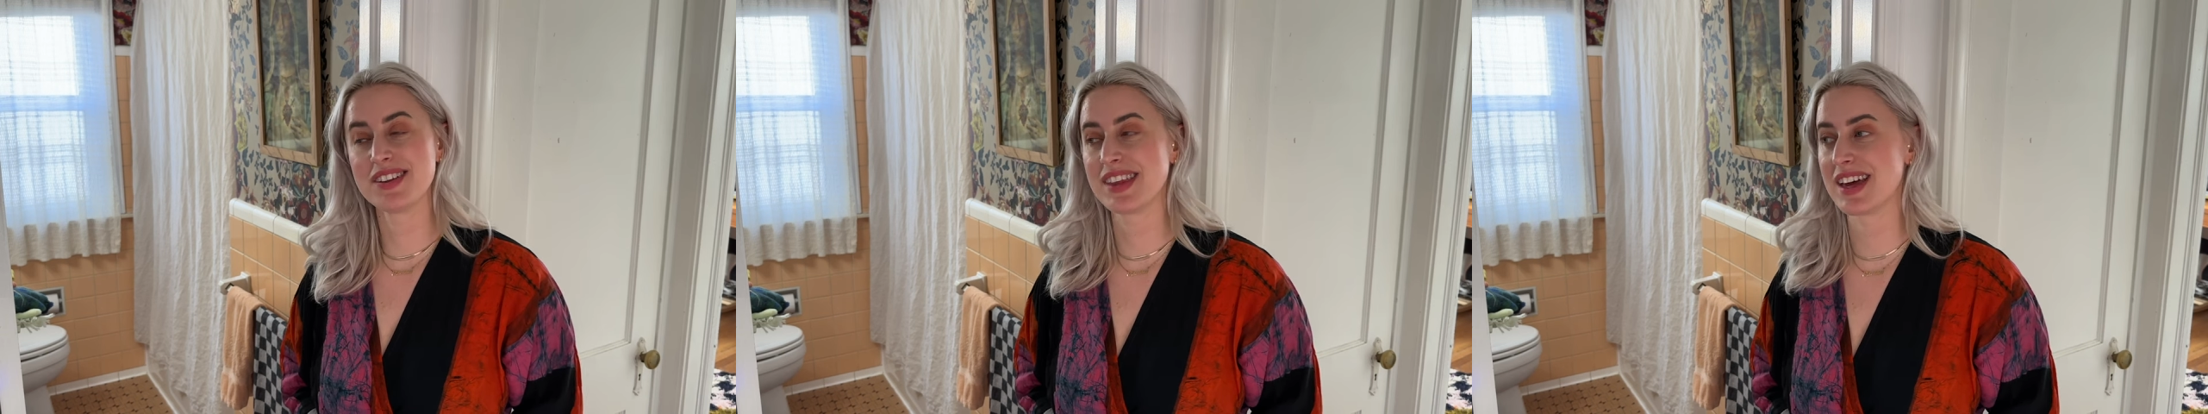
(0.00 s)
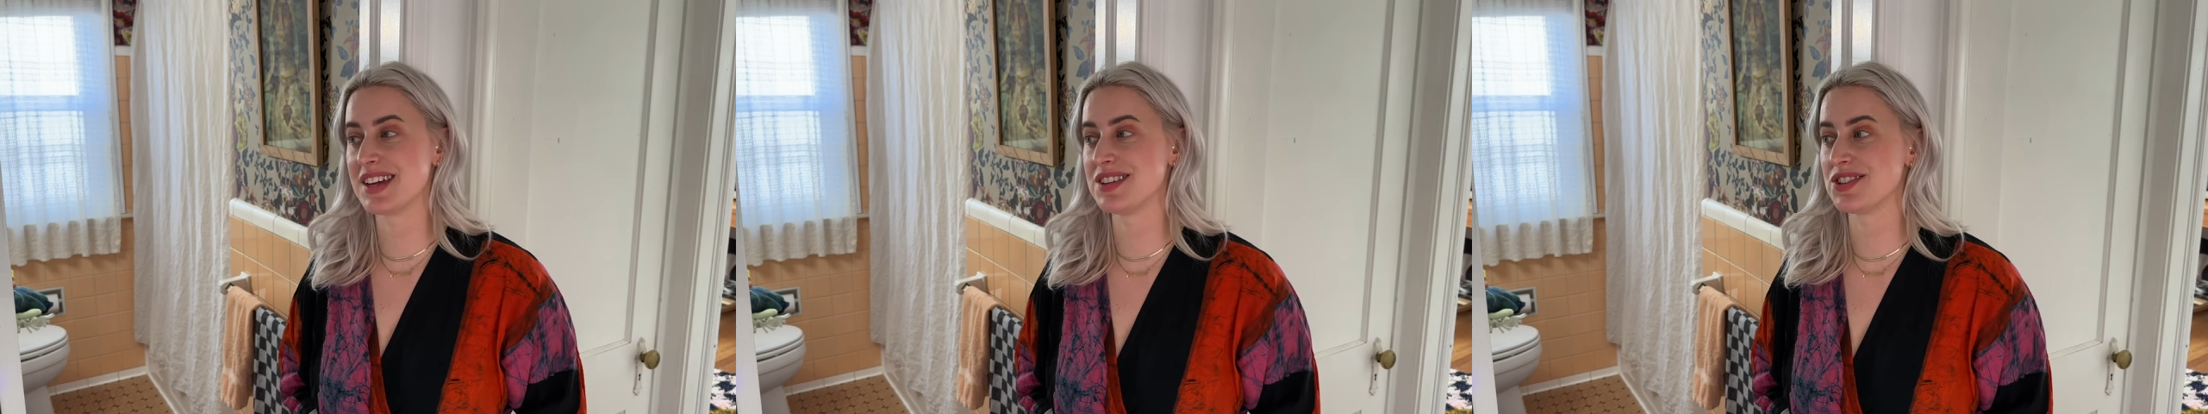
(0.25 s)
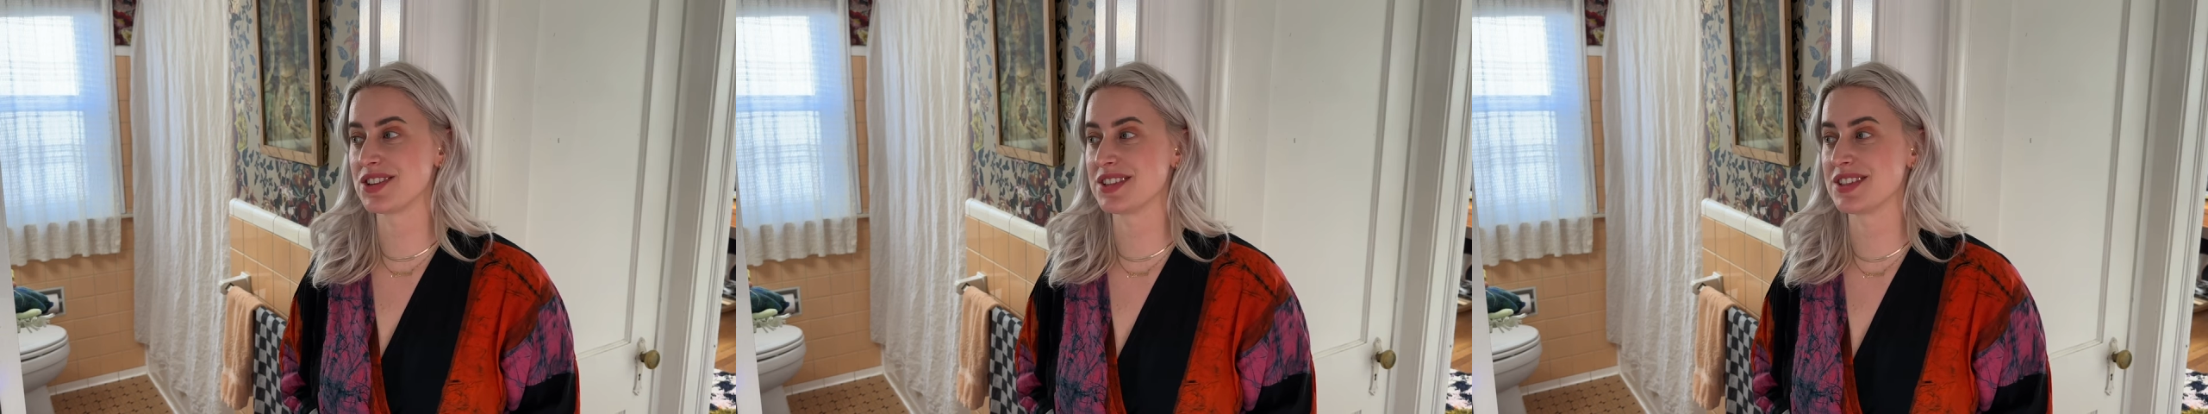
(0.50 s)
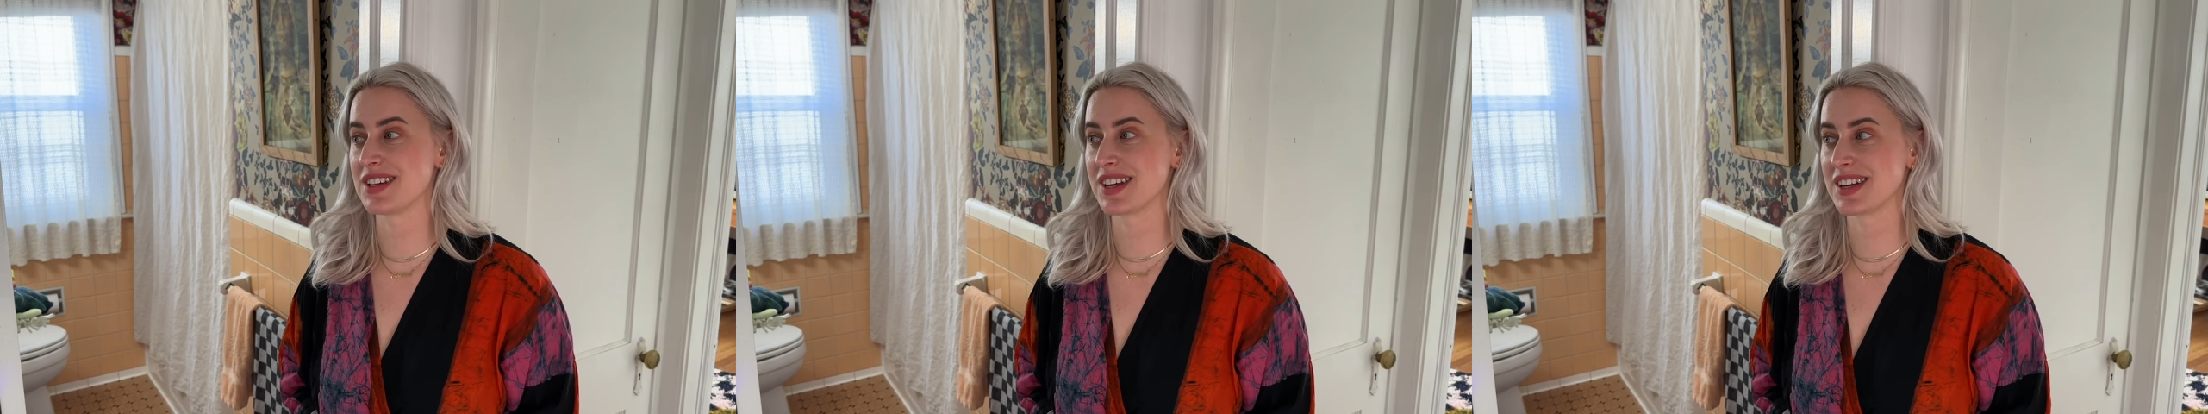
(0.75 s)
than
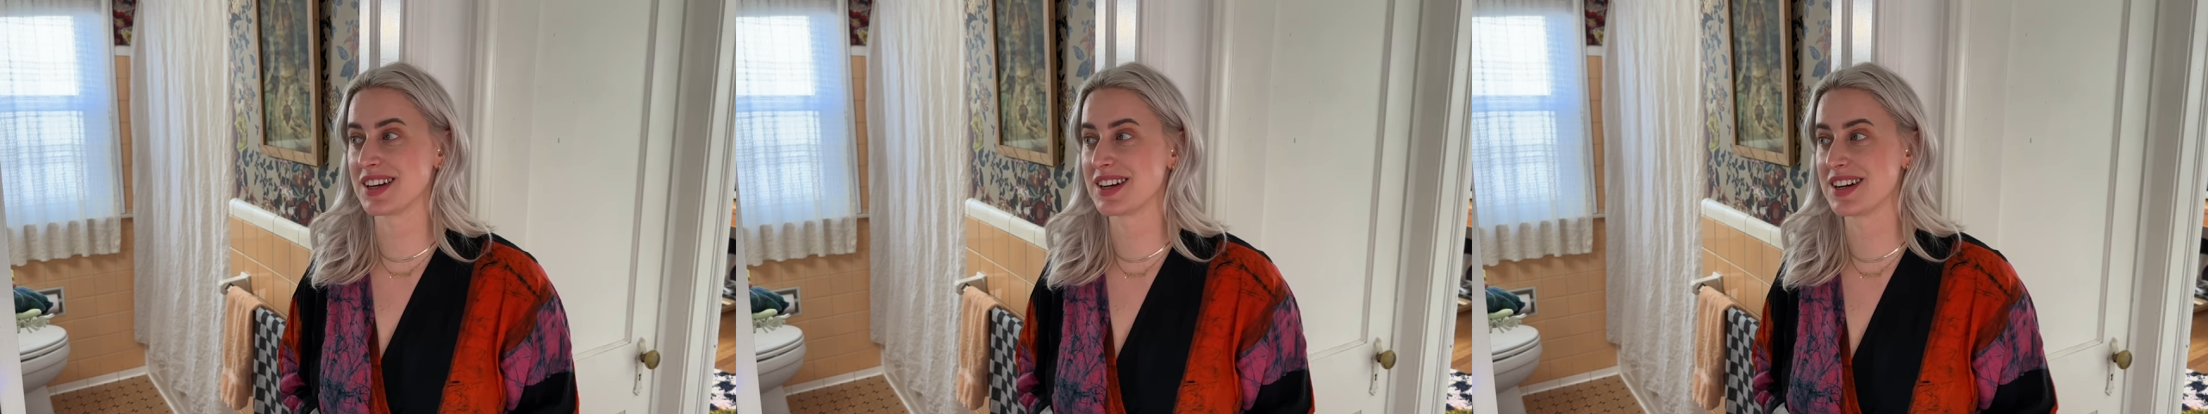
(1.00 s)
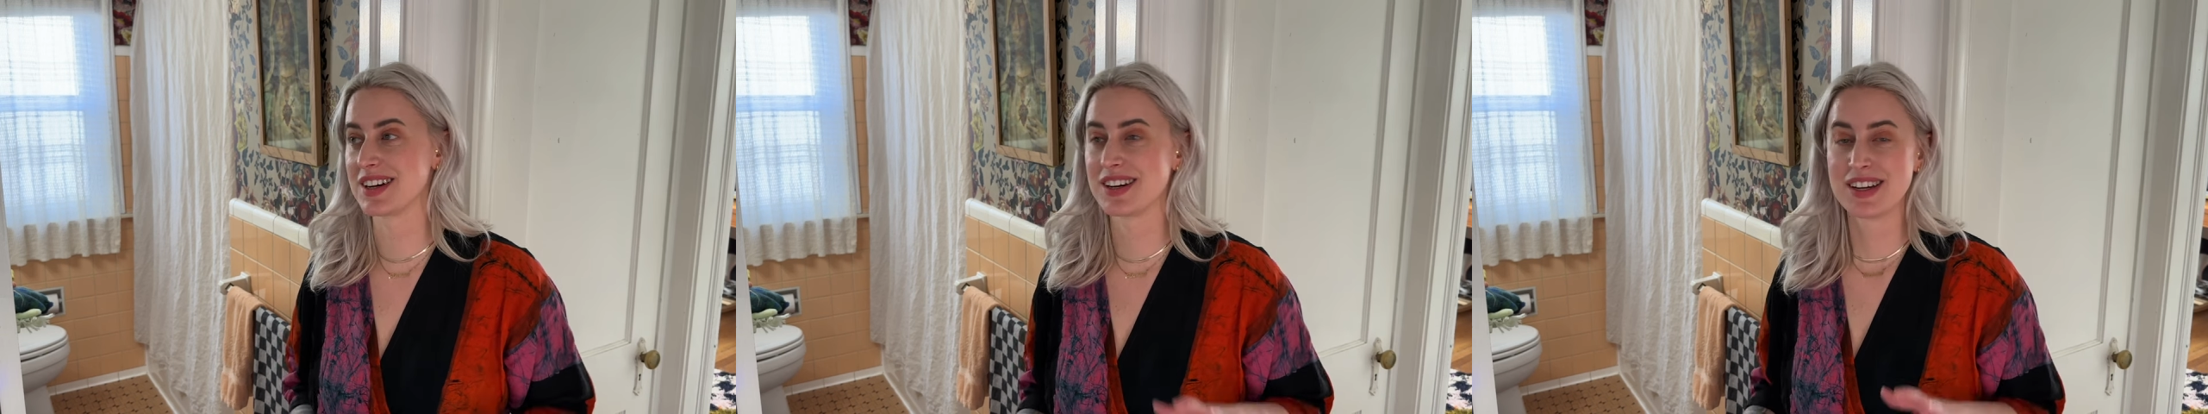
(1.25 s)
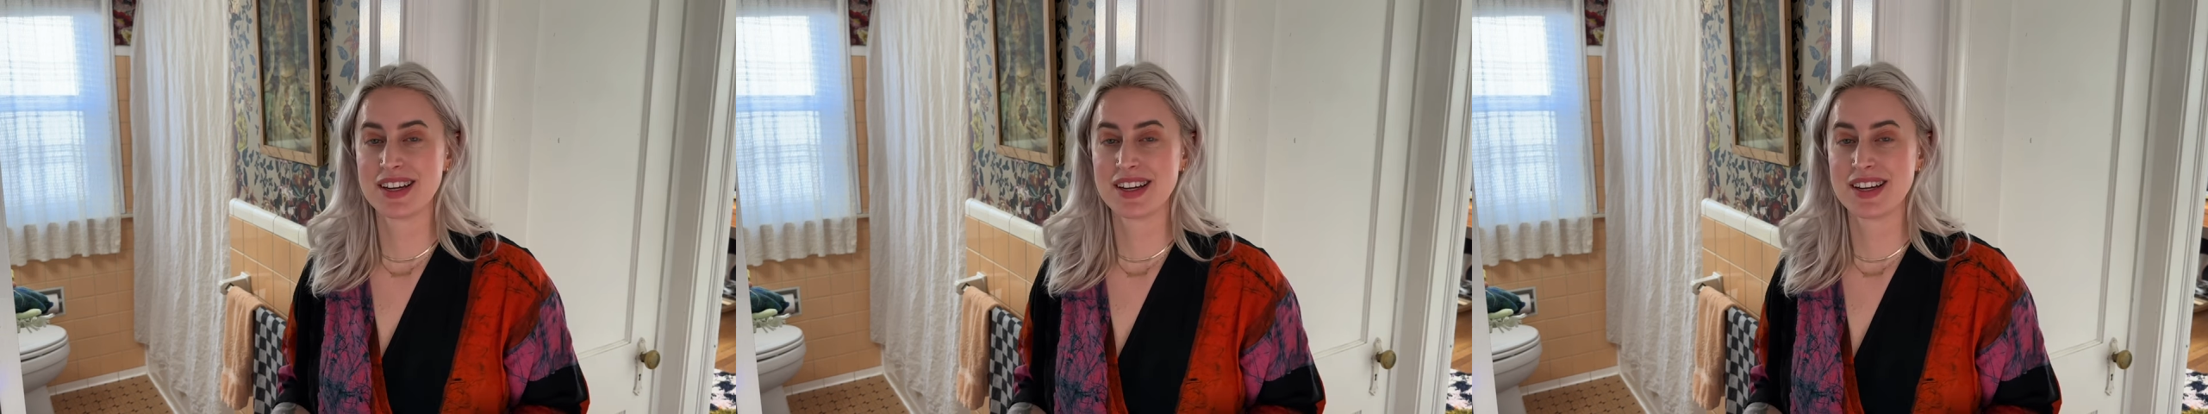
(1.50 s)
just like a,